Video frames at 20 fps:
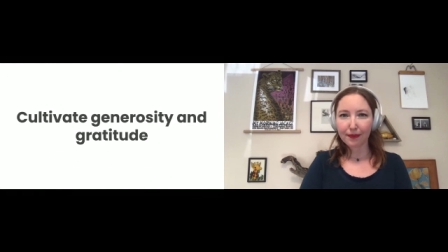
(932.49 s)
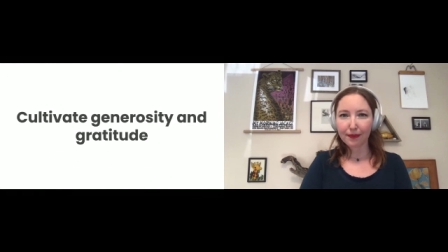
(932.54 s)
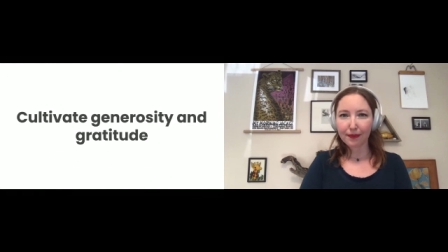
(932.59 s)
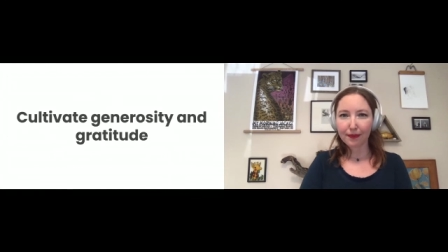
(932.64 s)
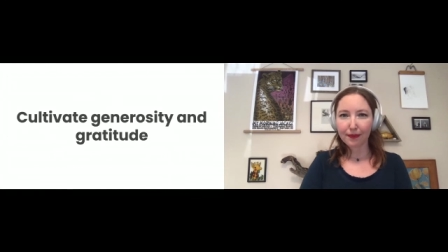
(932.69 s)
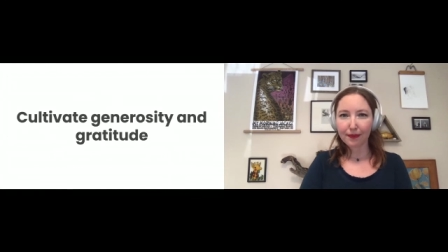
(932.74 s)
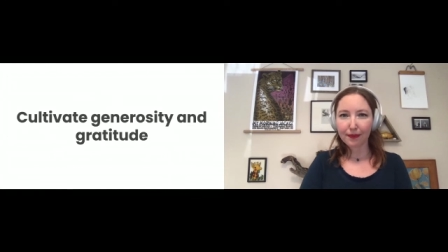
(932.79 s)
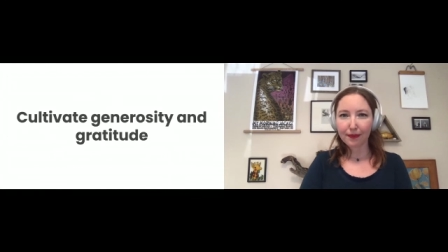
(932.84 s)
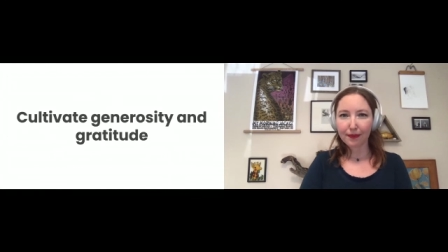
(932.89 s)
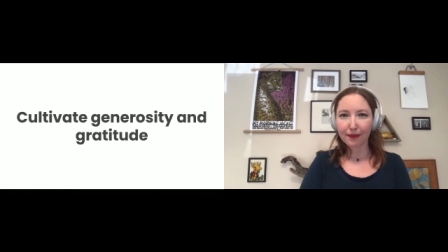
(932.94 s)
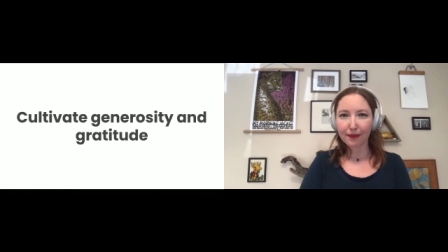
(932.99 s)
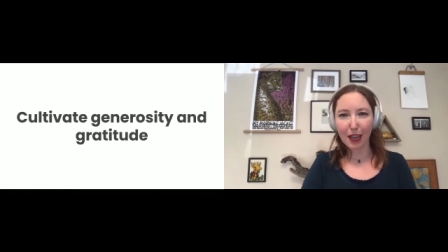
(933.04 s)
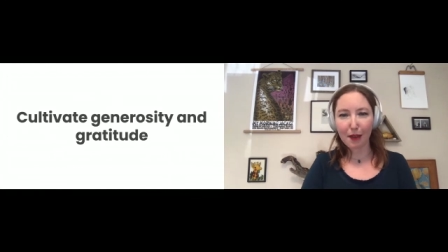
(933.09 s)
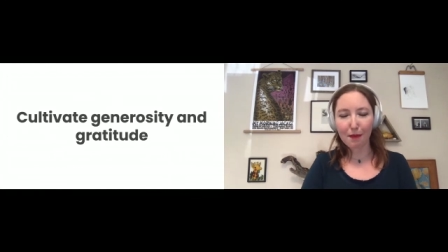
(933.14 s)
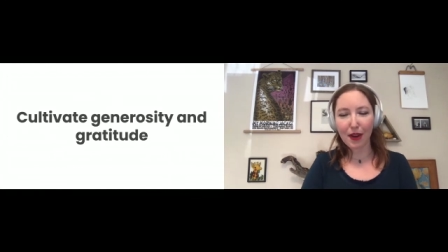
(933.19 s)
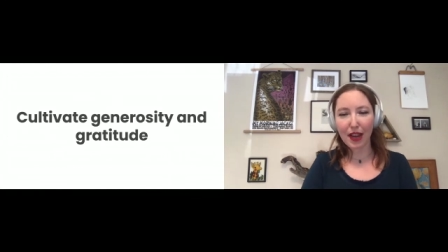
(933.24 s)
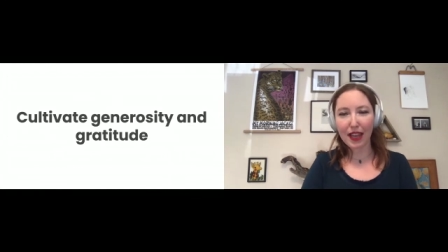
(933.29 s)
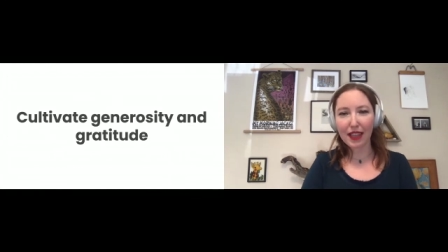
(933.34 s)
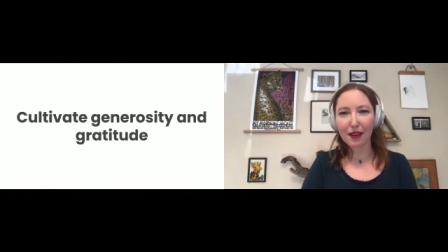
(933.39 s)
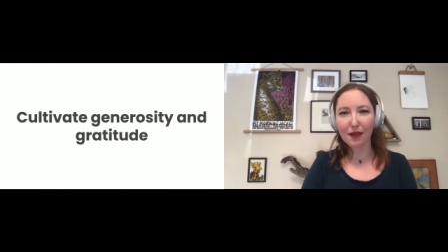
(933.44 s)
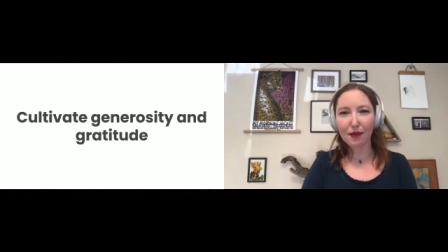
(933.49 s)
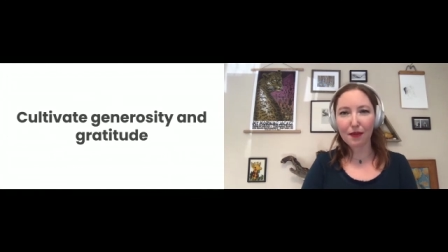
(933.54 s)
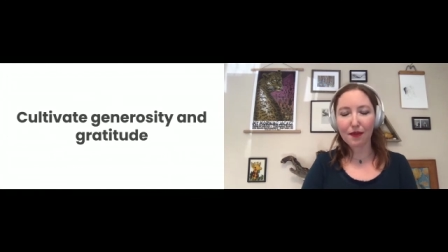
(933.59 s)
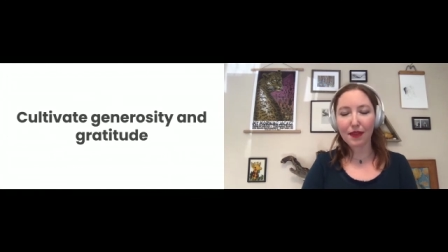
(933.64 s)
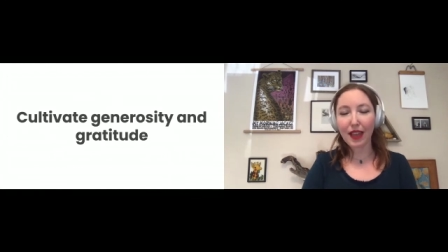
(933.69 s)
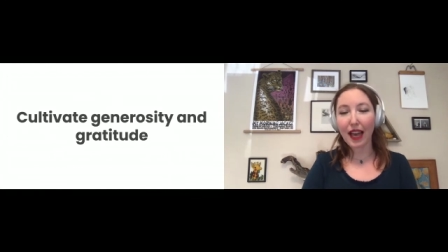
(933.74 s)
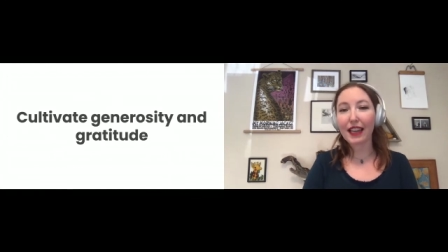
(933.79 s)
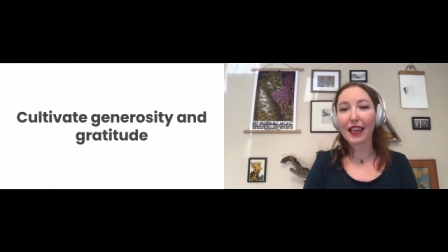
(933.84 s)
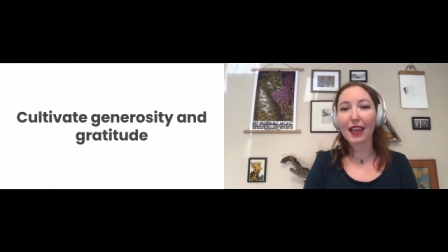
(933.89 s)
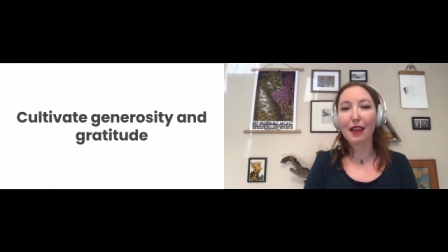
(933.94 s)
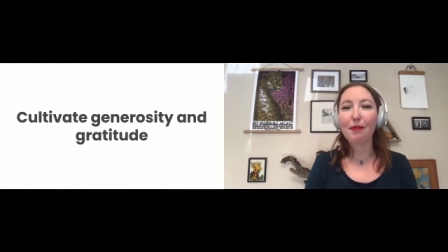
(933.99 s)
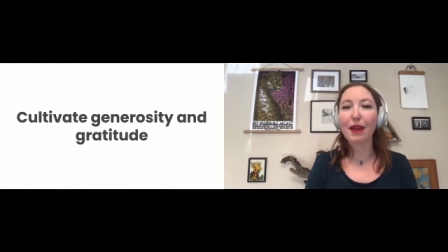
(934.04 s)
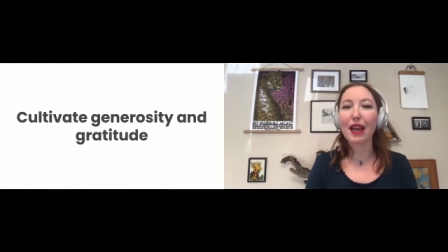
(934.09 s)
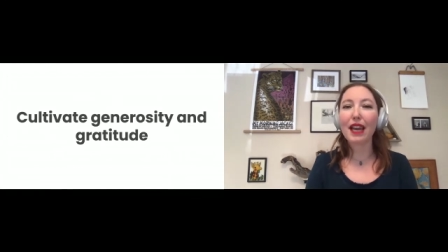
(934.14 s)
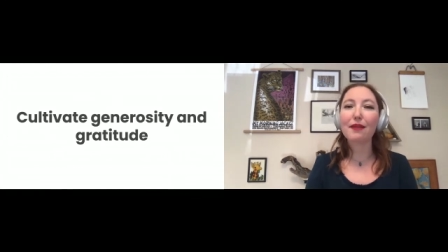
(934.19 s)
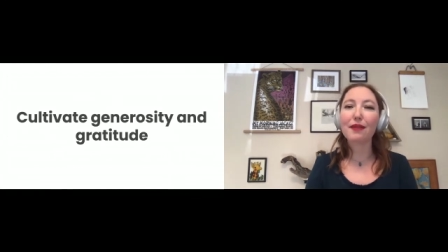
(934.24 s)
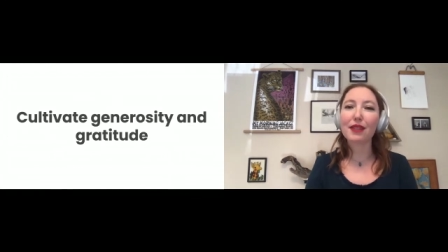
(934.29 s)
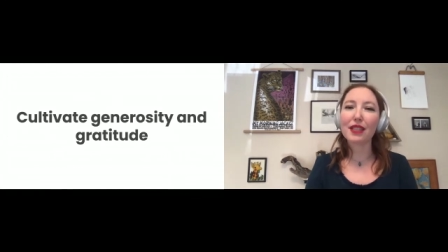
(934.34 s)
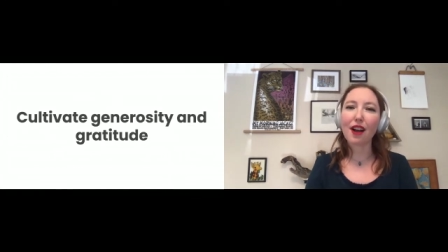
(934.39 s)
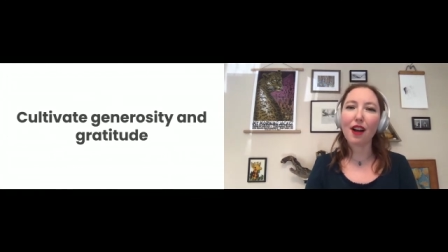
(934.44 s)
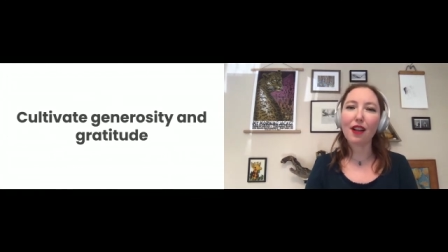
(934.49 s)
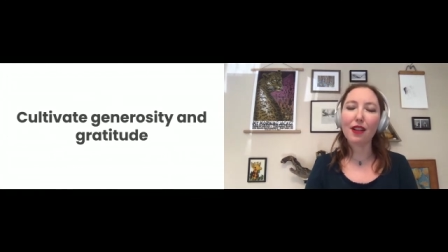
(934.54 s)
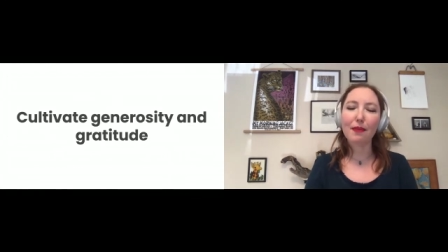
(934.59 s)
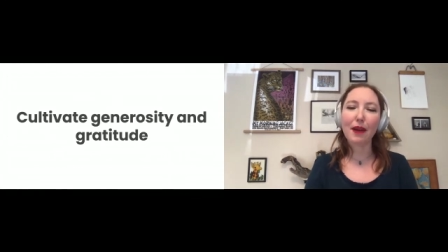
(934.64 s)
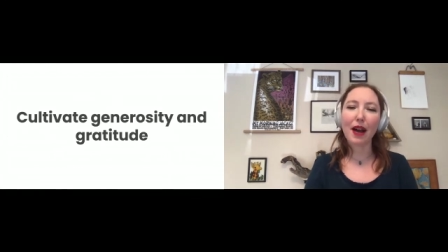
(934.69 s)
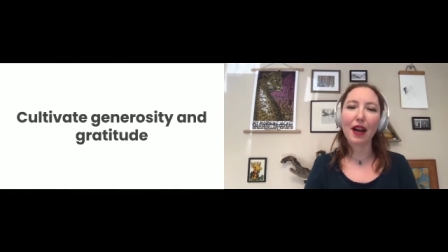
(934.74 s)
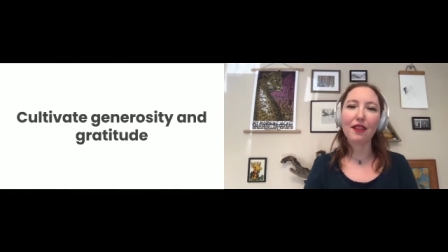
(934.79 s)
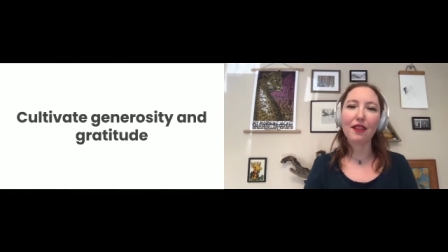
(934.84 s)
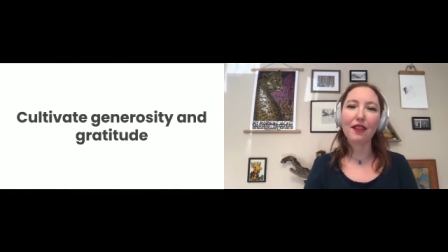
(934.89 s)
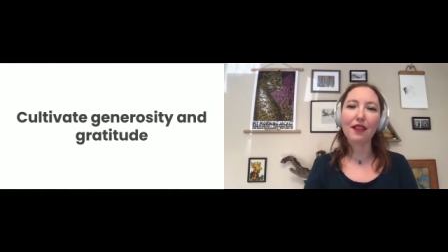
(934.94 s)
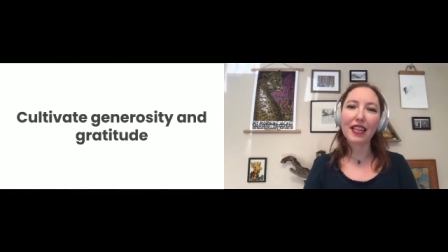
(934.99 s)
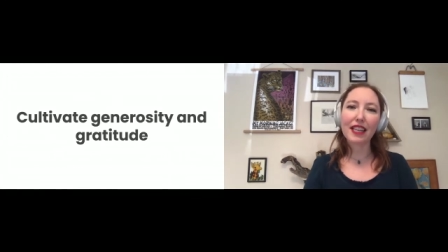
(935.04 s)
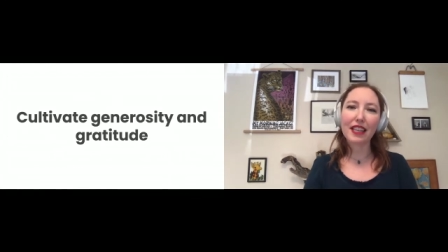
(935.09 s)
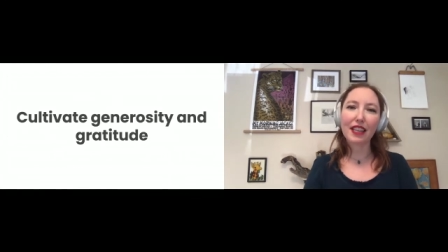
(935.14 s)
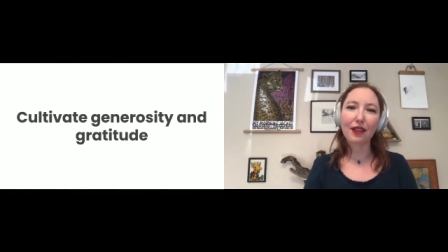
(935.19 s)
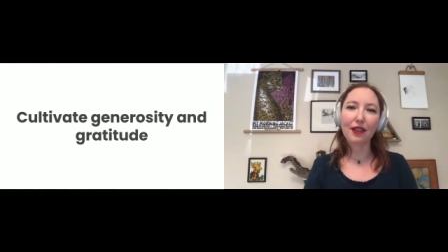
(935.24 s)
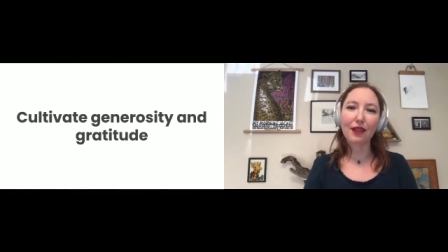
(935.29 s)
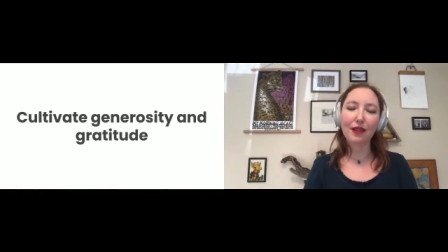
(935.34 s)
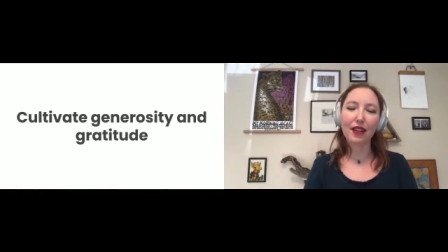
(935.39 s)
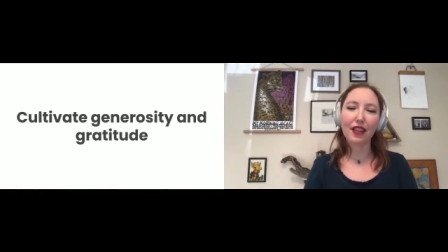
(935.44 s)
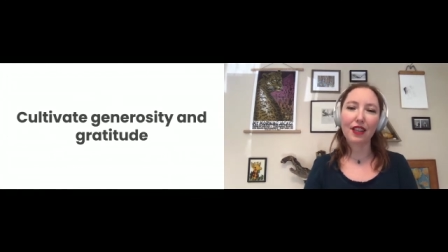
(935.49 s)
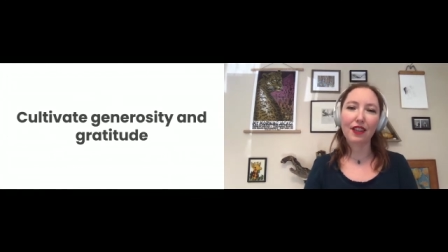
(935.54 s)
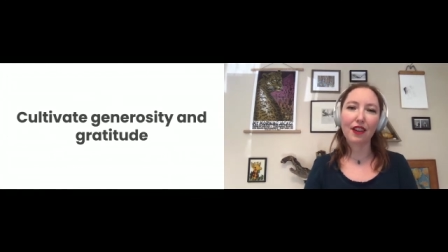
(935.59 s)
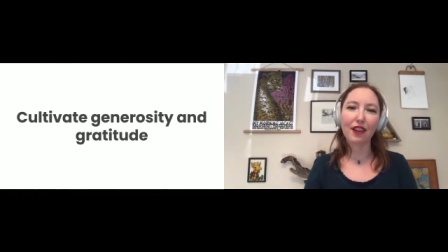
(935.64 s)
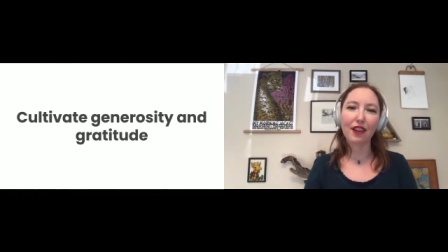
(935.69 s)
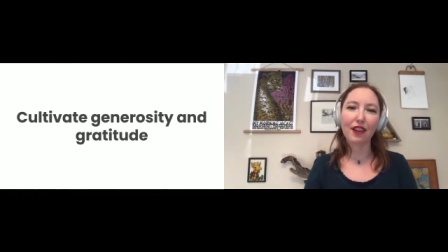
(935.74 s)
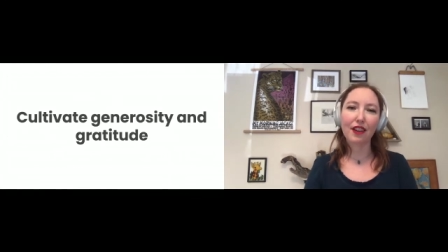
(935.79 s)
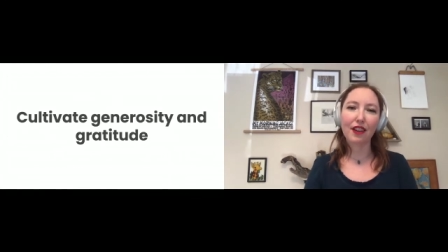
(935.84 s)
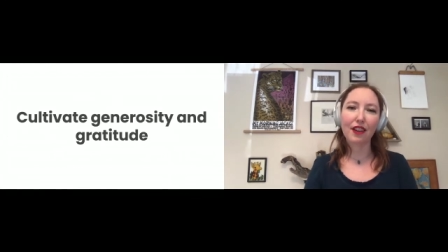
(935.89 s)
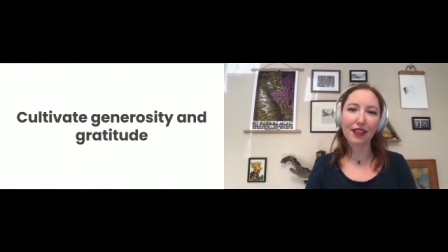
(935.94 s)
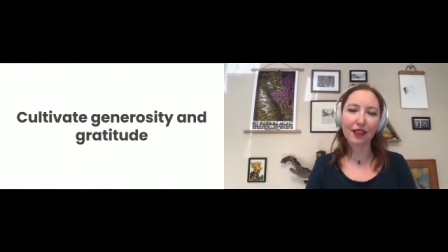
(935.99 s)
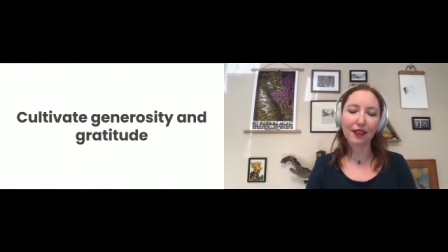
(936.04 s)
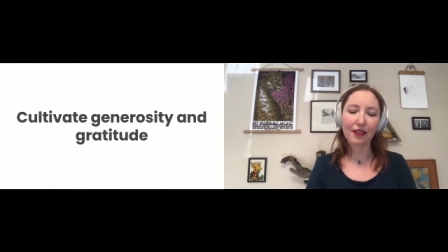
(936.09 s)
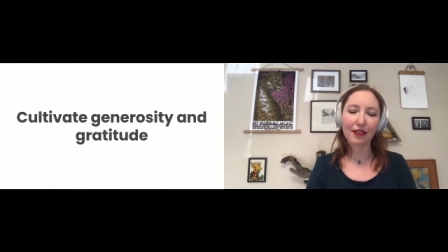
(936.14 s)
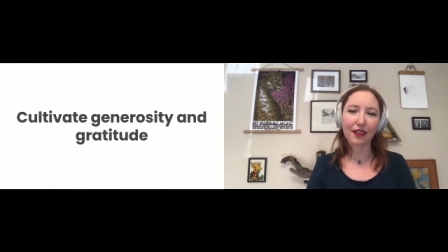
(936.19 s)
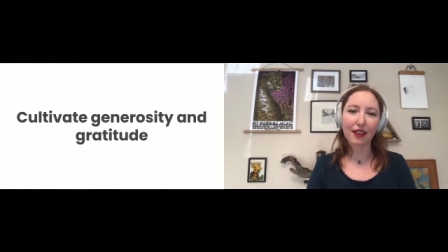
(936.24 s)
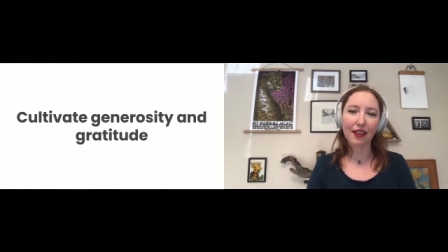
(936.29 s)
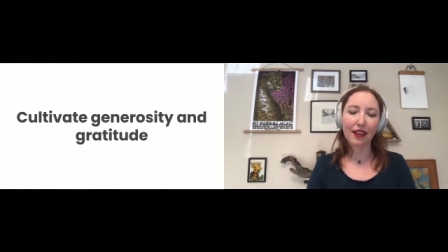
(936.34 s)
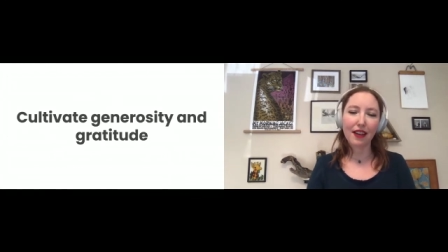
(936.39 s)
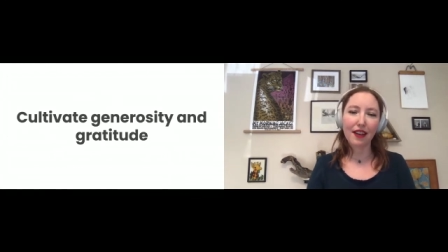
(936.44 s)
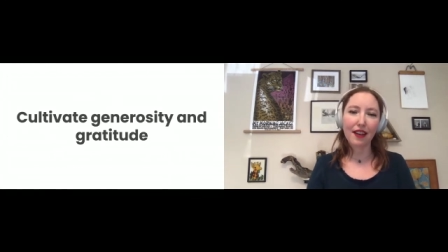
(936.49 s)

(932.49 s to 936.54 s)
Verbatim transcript: So in the same way that that campaign was all about thank you and gratitude,